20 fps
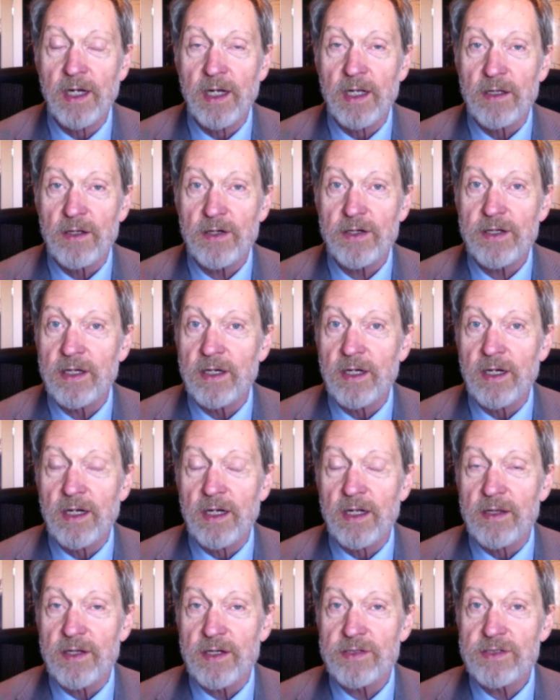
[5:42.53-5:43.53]
Look,
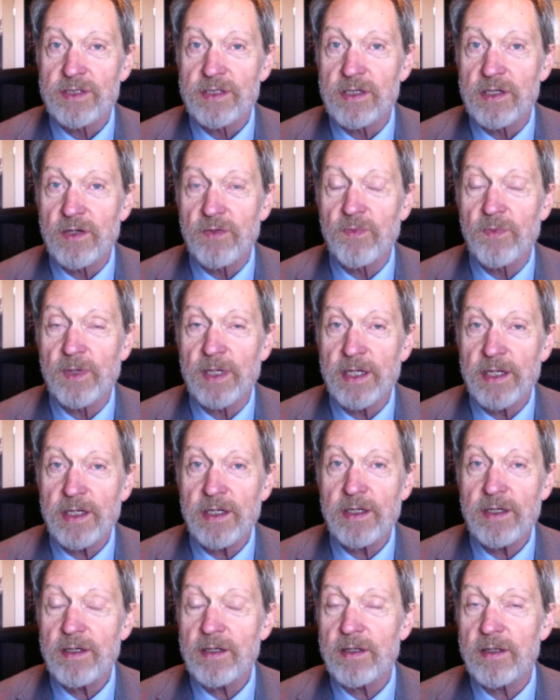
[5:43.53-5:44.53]
you
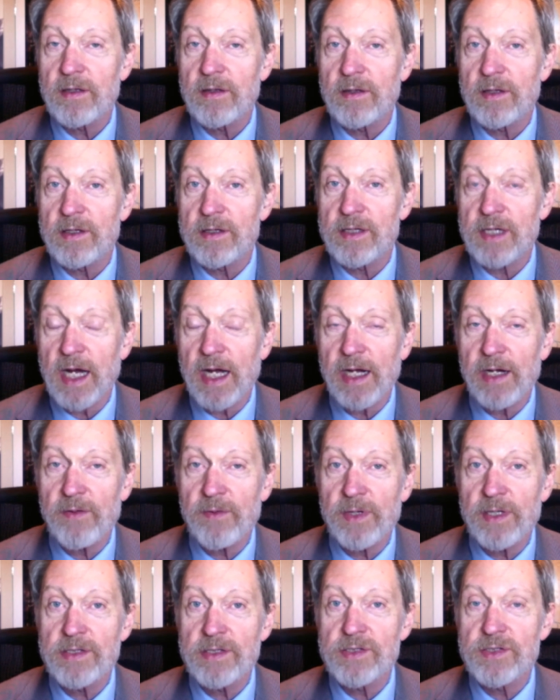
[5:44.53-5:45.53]
read the
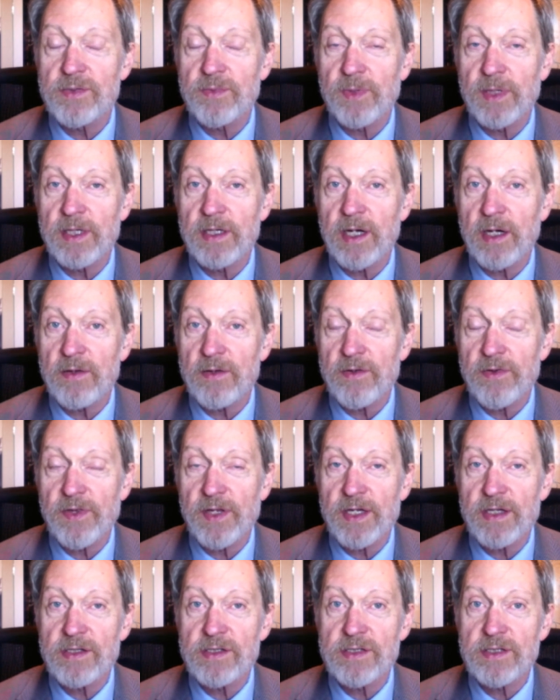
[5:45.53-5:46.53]
diaries, you read other
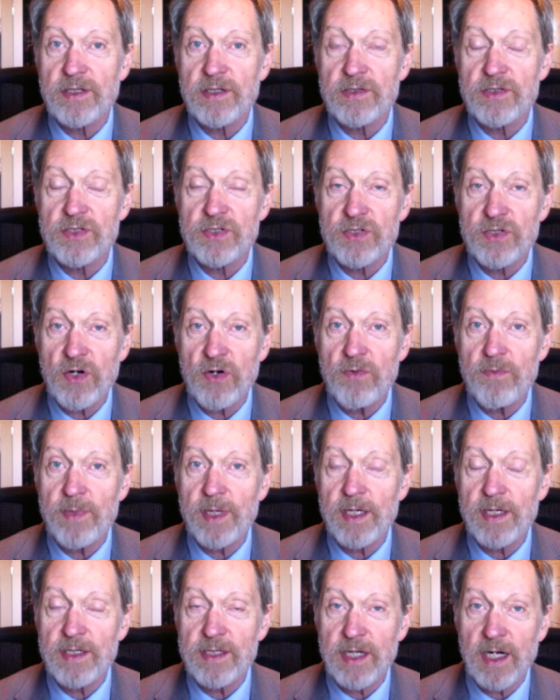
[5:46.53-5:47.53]
things. There's so
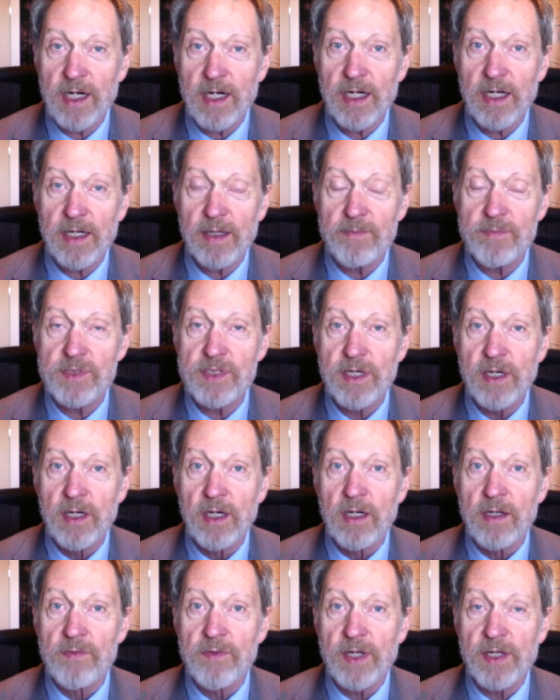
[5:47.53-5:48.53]
many times
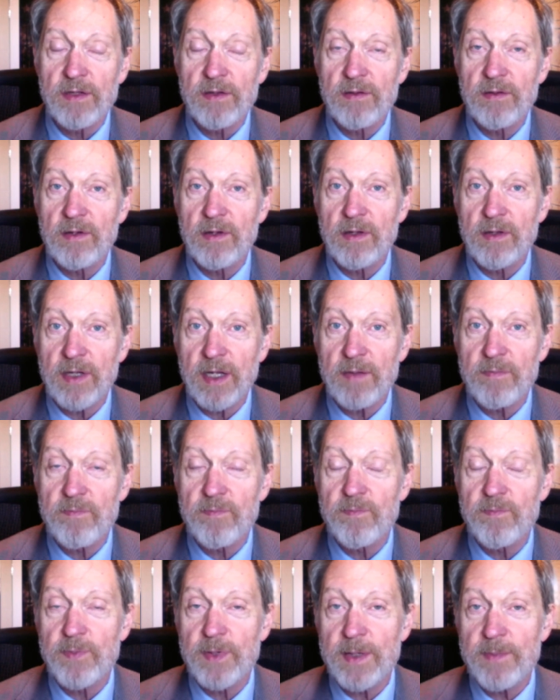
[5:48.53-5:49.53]
that
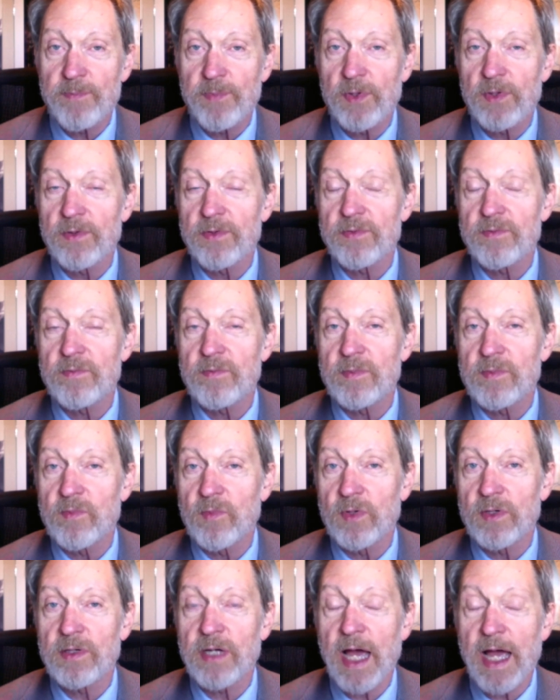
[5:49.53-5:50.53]
people
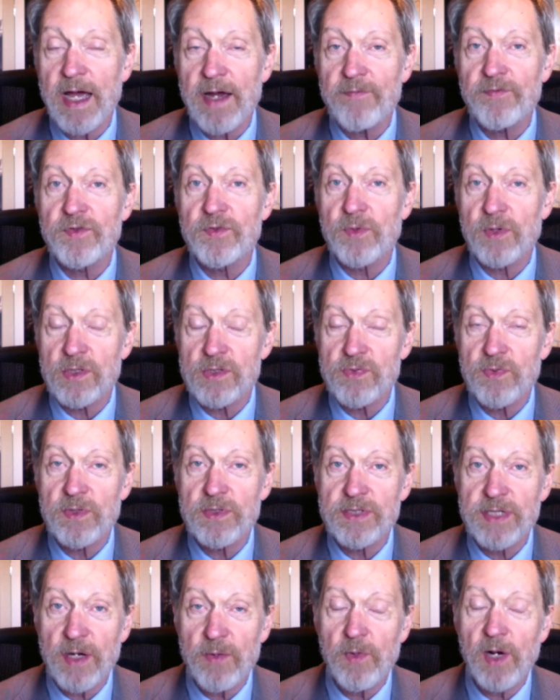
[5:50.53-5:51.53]
will afterwards will
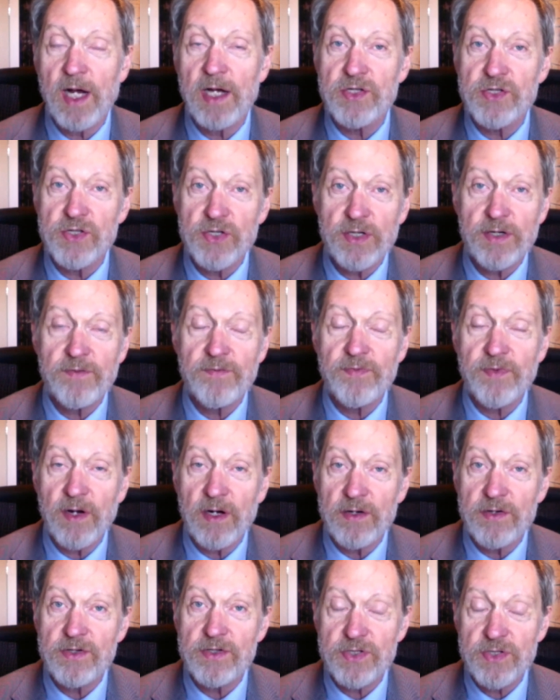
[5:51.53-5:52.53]
say, well, I should have
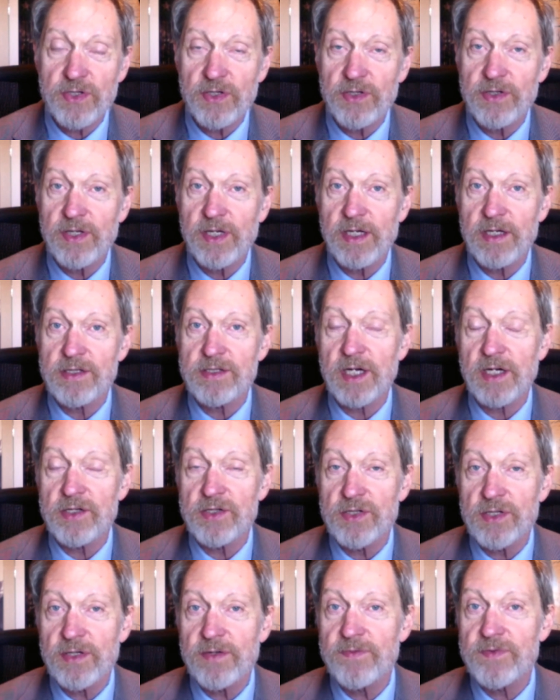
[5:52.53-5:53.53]
understood this. I
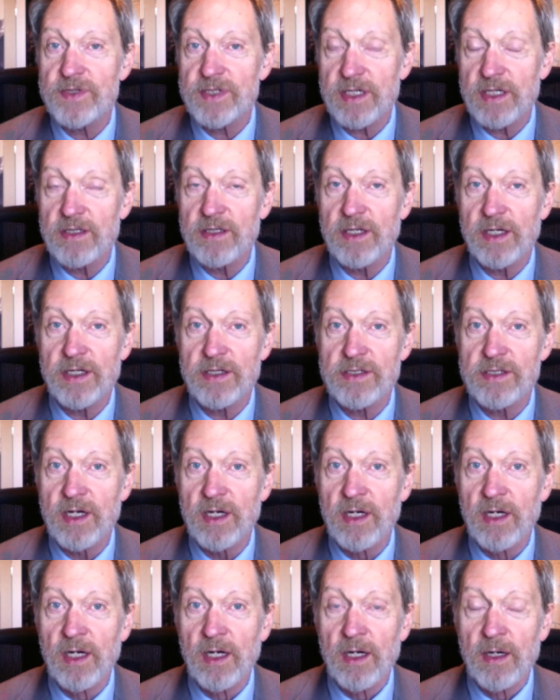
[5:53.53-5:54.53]
should have seen this.
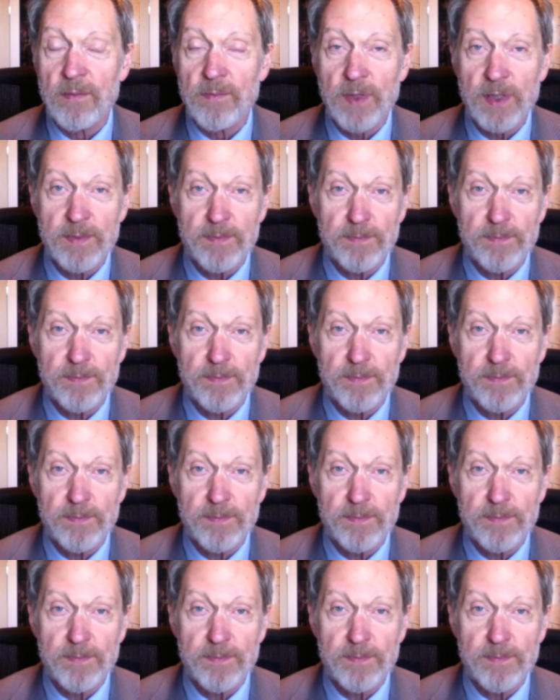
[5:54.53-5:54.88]
But